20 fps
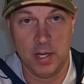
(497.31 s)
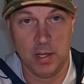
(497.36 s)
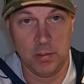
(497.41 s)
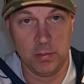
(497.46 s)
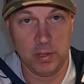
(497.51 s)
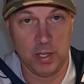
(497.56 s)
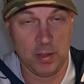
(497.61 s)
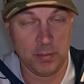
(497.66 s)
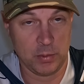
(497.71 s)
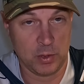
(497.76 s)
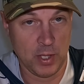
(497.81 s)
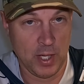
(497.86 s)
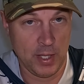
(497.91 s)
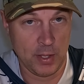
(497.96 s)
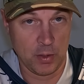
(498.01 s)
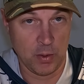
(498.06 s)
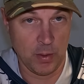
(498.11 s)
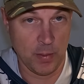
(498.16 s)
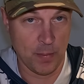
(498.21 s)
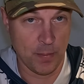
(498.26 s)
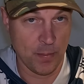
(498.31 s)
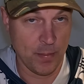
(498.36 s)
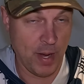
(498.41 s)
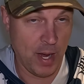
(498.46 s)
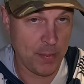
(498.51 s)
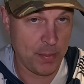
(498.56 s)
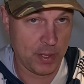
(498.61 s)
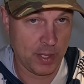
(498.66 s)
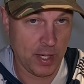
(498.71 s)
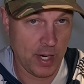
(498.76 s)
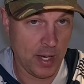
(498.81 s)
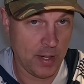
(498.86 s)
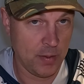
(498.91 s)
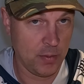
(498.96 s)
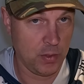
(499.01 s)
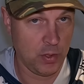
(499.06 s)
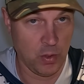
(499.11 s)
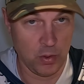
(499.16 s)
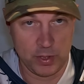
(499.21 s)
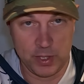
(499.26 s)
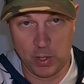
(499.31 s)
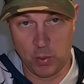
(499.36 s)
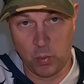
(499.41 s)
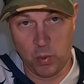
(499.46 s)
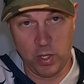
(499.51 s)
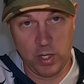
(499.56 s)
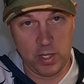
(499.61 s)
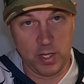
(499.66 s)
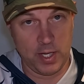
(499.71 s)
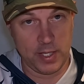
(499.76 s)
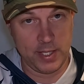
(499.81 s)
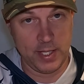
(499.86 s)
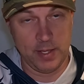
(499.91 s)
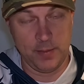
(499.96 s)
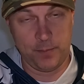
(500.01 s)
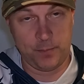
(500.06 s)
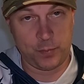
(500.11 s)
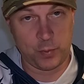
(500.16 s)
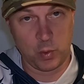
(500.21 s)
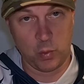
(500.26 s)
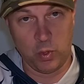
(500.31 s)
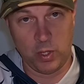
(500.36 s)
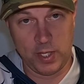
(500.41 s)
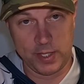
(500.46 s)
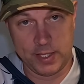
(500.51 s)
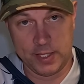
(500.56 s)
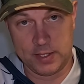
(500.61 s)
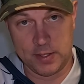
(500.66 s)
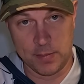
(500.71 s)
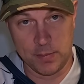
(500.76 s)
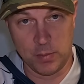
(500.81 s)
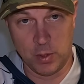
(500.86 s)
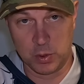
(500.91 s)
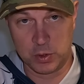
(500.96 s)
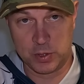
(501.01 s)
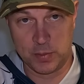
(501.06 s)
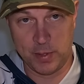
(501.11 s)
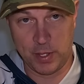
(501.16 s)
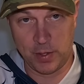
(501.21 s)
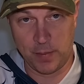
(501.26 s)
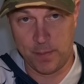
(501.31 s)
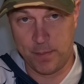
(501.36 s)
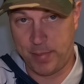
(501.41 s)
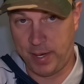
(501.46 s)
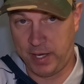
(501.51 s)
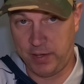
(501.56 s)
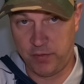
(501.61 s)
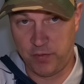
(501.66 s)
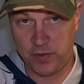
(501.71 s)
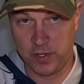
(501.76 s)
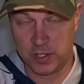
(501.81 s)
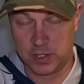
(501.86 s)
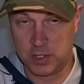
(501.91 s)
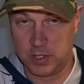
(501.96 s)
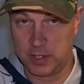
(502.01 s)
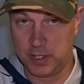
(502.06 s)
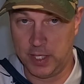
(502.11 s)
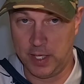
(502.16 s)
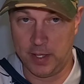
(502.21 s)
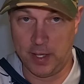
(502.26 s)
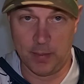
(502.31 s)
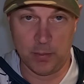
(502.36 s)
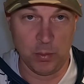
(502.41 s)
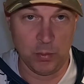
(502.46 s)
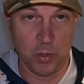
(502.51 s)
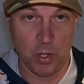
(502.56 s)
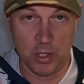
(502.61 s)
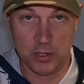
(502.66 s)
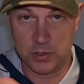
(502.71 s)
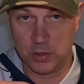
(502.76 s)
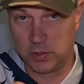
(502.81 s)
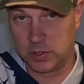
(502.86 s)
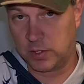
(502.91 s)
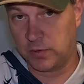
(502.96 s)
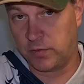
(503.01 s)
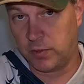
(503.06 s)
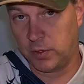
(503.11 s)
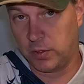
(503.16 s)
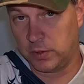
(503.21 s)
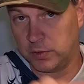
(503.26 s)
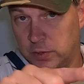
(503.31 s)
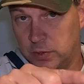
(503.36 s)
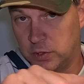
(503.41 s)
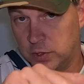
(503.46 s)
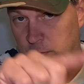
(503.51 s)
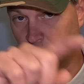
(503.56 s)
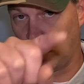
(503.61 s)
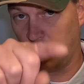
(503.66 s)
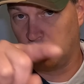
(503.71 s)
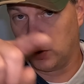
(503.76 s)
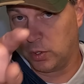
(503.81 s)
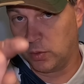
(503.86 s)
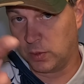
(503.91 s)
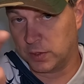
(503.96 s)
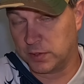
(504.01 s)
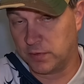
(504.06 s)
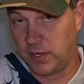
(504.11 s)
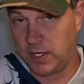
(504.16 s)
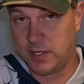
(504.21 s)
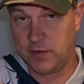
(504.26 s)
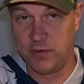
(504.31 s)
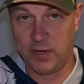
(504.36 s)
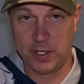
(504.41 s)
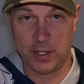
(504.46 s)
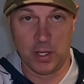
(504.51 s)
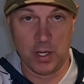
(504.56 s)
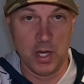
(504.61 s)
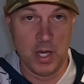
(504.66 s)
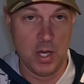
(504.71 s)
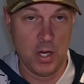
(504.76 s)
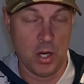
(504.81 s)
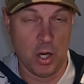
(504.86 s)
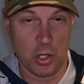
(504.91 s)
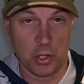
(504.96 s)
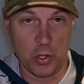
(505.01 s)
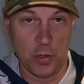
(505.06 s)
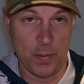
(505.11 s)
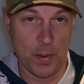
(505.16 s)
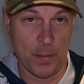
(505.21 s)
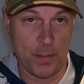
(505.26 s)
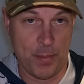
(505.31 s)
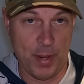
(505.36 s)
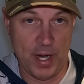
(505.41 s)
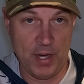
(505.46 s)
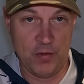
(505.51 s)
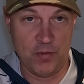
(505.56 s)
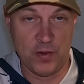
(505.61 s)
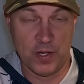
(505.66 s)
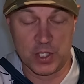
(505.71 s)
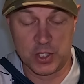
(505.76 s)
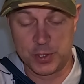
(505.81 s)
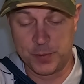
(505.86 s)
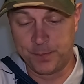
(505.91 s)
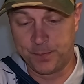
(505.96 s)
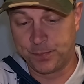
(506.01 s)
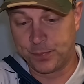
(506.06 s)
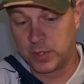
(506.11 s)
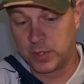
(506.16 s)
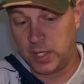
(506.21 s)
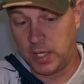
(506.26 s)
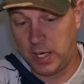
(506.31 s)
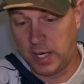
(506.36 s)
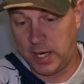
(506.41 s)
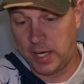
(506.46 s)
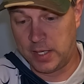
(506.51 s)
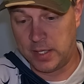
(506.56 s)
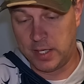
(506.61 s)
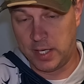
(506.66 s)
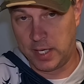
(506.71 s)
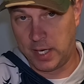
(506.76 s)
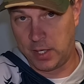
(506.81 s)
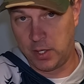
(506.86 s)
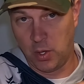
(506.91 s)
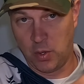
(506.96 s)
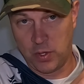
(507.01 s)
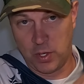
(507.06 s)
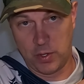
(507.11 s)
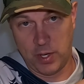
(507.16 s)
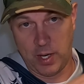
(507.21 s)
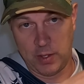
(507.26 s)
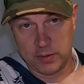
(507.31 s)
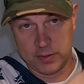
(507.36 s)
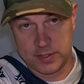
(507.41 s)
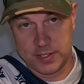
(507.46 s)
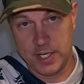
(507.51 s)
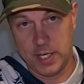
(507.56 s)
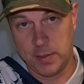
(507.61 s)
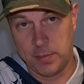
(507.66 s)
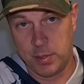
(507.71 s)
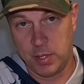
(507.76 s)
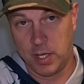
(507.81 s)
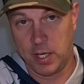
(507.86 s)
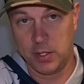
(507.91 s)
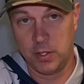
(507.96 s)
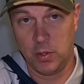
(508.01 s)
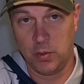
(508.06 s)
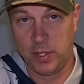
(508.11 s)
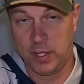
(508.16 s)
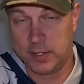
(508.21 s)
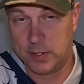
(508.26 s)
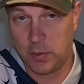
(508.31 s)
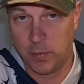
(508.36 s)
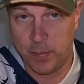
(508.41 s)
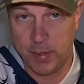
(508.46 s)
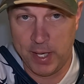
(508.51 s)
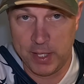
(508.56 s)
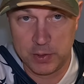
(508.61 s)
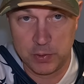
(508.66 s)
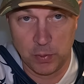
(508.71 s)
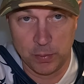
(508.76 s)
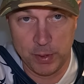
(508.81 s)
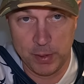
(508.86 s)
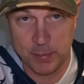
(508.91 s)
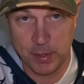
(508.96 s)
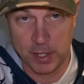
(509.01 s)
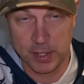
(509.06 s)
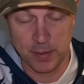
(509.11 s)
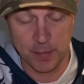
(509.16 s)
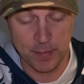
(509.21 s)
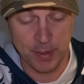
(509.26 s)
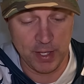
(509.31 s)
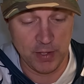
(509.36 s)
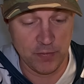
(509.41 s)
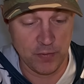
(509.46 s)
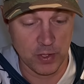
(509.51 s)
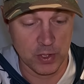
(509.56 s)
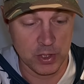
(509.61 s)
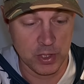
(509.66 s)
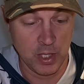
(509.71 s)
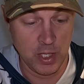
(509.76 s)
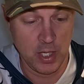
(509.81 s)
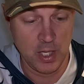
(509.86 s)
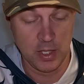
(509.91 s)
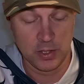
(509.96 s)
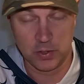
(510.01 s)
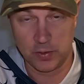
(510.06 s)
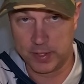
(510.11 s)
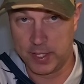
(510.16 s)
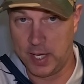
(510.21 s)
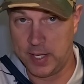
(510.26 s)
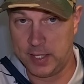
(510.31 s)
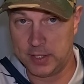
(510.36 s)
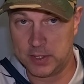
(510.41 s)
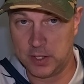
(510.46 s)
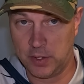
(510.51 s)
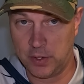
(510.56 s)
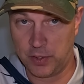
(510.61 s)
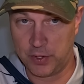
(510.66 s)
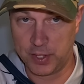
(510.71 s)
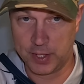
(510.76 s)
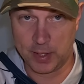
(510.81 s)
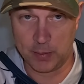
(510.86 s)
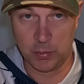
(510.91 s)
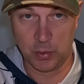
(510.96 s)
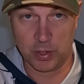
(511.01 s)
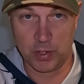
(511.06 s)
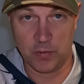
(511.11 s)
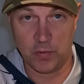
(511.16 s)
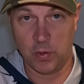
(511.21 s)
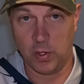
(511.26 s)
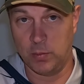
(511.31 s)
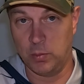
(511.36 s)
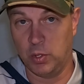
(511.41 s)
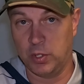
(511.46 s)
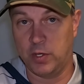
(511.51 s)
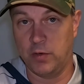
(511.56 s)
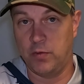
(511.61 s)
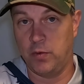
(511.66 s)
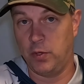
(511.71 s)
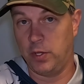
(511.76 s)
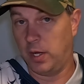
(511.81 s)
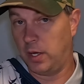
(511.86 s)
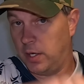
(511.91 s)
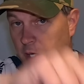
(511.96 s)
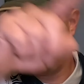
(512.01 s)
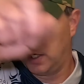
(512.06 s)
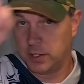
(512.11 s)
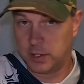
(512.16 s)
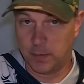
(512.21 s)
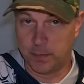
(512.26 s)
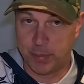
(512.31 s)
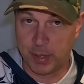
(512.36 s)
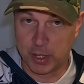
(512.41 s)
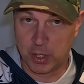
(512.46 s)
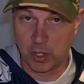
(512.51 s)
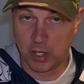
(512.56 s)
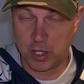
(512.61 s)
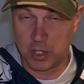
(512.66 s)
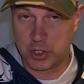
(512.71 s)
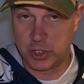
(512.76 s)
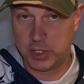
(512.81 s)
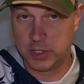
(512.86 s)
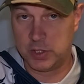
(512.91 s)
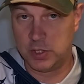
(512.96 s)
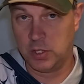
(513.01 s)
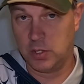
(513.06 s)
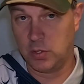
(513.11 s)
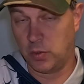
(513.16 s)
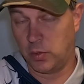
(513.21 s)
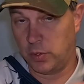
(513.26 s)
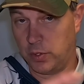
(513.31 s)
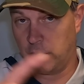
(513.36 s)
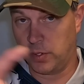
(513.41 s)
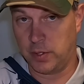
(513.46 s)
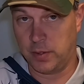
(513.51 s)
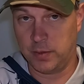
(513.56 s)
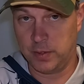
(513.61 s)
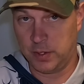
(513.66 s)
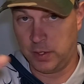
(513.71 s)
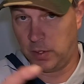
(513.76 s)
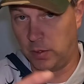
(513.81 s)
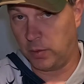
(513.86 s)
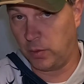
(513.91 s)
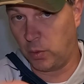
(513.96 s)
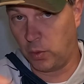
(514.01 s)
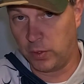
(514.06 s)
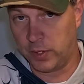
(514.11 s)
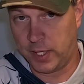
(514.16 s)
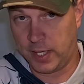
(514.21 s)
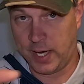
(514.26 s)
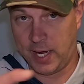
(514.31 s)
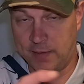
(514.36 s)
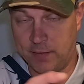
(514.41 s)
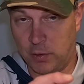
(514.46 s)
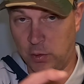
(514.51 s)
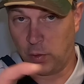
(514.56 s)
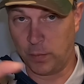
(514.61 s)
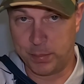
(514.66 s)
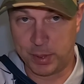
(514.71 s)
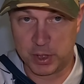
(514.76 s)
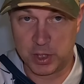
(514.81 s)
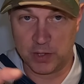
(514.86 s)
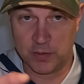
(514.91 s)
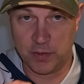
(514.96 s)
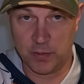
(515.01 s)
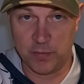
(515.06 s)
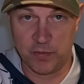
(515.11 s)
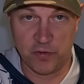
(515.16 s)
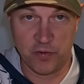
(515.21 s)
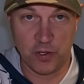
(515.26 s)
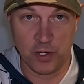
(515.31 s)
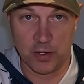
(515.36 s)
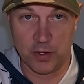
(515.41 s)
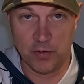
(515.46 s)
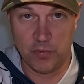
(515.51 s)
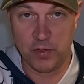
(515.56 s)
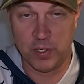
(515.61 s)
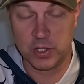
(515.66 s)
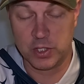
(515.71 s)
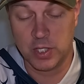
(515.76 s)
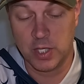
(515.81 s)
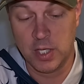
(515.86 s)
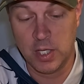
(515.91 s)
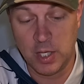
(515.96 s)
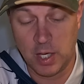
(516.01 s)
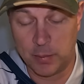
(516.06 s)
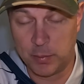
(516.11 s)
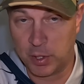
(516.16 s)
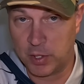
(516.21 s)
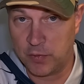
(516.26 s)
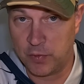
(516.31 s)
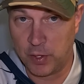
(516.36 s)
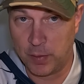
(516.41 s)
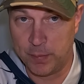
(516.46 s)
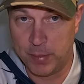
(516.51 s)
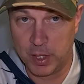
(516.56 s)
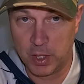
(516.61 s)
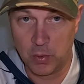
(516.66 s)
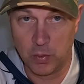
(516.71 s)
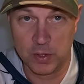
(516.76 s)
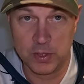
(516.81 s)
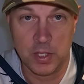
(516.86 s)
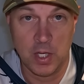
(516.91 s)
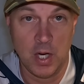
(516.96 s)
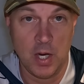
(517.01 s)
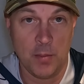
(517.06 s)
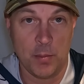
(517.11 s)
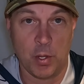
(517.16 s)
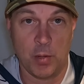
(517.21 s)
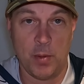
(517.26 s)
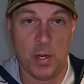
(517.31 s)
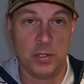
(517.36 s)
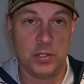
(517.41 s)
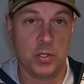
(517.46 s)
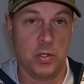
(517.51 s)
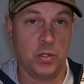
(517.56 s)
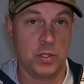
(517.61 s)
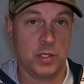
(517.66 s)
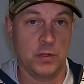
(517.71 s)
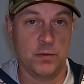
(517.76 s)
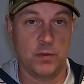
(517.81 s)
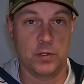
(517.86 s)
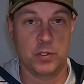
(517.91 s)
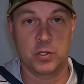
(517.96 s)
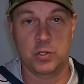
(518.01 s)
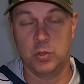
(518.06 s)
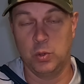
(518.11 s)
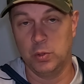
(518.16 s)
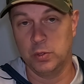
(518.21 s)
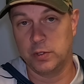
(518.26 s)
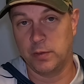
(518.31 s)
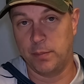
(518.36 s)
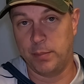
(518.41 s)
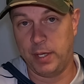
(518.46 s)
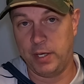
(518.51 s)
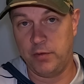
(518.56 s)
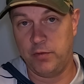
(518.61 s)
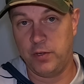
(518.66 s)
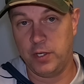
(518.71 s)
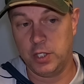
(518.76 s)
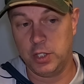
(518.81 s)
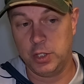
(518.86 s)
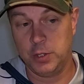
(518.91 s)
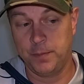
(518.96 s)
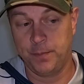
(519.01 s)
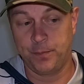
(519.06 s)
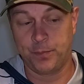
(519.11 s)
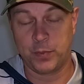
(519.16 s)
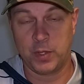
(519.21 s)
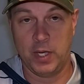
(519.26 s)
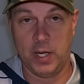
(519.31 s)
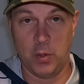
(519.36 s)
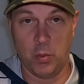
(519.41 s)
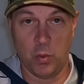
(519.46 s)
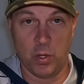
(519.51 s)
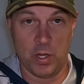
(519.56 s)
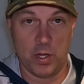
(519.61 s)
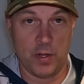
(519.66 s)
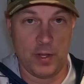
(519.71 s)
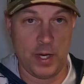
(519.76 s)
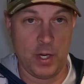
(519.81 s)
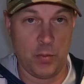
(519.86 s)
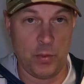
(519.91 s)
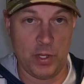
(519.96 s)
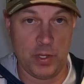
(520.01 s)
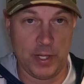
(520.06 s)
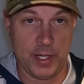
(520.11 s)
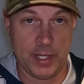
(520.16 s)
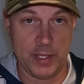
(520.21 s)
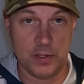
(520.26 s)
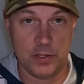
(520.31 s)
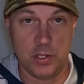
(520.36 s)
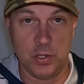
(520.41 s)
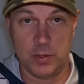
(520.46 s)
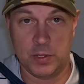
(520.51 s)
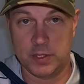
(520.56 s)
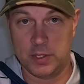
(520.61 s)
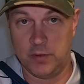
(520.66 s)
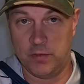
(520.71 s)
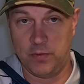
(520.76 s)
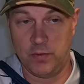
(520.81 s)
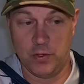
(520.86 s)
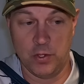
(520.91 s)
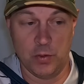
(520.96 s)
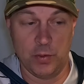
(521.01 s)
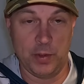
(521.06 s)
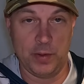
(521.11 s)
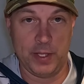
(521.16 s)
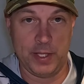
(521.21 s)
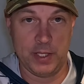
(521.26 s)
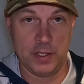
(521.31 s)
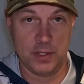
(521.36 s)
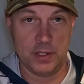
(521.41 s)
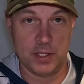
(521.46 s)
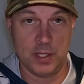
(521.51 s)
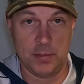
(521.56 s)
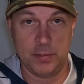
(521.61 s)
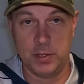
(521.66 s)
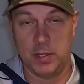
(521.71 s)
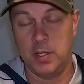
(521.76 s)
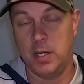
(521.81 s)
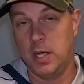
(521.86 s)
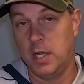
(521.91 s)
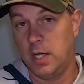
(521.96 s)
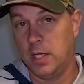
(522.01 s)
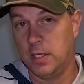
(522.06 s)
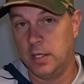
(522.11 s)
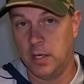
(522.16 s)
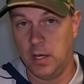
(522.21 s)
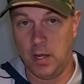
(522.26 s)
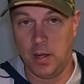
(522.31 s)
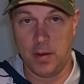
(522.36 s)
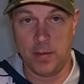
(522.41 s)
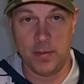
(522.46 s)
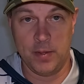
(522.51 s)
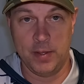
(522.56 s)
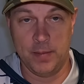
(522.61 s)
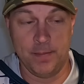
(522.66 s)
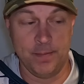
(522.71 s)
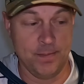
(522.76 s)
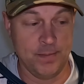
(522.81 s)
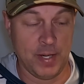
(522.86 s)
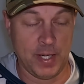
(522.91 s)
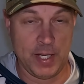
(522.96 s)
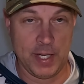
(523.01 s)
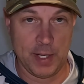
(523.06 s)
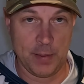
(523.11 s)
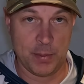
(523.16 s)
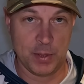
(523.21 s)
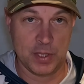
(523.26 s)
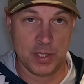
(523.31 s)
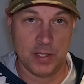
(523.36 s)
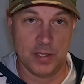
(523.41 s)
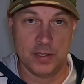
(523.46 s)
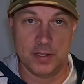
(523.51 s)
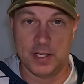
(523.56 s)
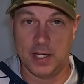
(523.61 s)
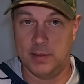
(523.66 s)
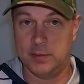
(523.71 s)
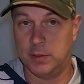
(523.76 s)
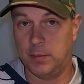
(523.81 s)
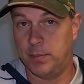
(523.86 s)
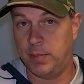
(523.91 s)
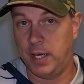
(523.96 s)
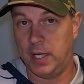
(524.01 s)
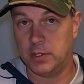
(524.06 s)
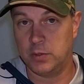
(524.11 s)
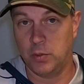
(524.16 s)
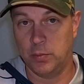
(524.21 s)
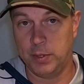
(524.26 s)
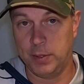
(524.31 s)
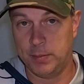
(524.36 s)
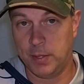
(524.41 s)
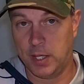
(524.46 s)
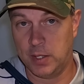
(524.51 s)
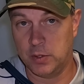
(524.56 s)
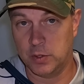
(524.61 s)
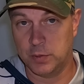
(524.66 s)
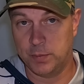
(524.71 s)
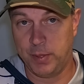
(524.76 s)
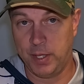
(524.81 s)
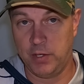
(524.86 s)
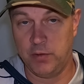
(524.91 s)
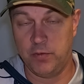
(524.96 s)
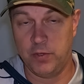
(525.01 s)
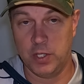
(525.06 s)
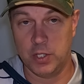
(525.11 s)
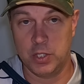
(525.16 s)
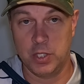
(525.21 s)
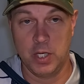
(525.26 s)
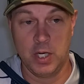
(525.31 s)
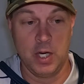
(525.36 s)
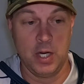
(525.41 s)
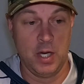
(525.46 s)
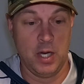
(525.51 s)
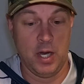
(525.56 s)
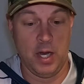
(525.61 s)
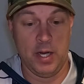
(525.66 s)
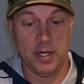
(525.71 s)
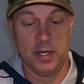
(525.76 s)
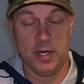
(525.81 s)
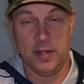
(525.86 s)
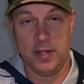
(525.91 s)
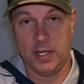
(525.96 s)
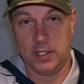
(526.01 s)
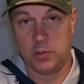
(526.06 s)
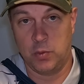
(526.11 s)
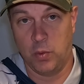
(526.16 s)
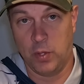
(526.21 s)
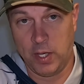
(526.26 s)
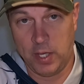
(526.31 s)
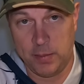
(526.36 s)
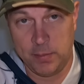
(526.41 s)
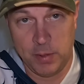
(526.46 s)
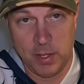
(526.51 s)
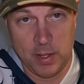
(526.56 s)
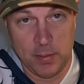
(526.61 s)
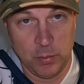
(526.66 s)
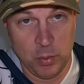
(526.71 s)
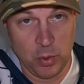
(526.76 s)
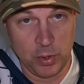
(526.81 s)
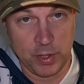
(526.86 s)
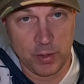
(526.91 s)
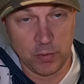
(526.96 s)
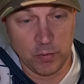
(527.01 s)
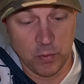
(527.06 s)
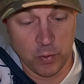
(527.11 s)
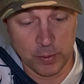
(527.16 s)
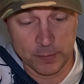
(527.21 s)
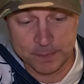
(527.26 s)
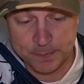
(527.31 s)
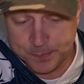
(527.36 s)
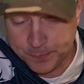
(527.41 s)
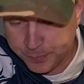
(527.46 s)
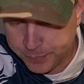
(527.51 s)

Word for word: I'm, I'm kind of mapping it, you know, okay, where did I get where do I get the most amount of bait fish? Again, I'm also looking for those small little ones. If I can find a, a group of bait fish, and, and I know they're out deep, I know that the bass will be by the bait fish. So again, that's the other thing I'm looking for. I'm looking for the, the bigger arches, or they're, you know, or they had the little picture of the, of the fish. I'm looking for the bigger ones, but I'm also looking for schools of bait fish, and what are they relating to? Because if they're relating to something, ninety-nine percent uh, of the times the bass will be by those bait fish, and, and that's what I'm, I'm looking for.